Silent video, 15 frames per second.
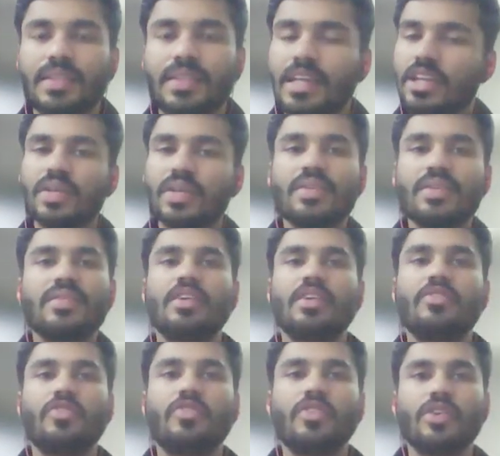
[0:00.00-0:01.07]
Then you can just
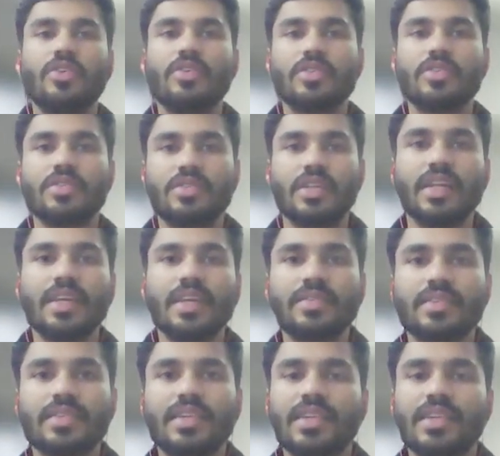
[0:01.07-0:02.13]
sit for your studies.
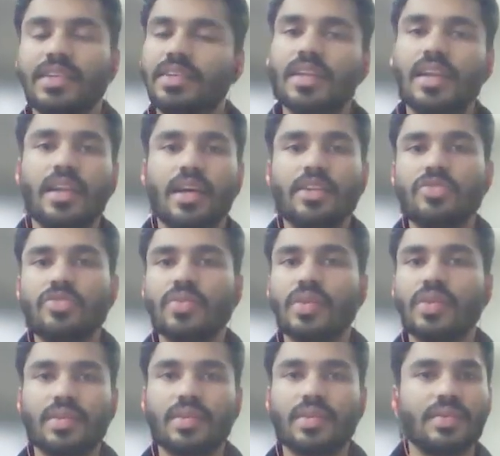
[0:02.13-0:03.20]
Till lunch, you
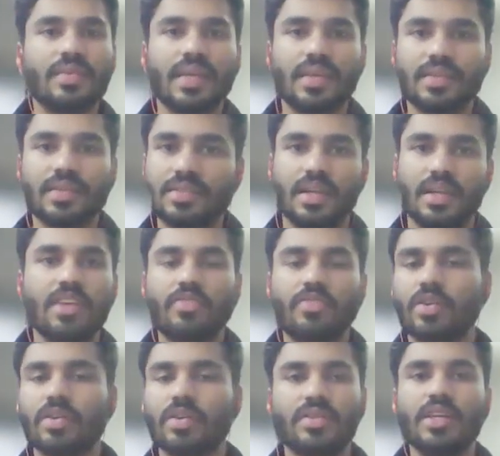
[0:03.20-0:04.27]
can study
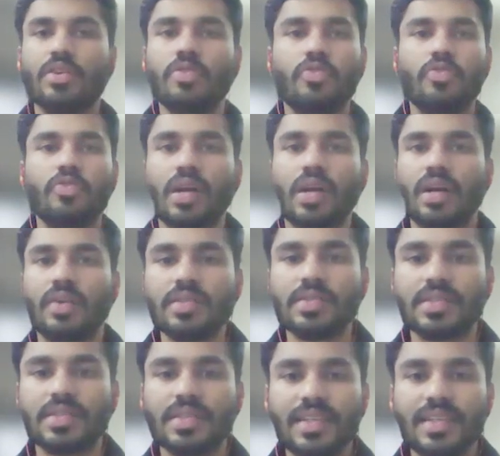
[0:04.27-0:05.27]
for 3 to 4 hours.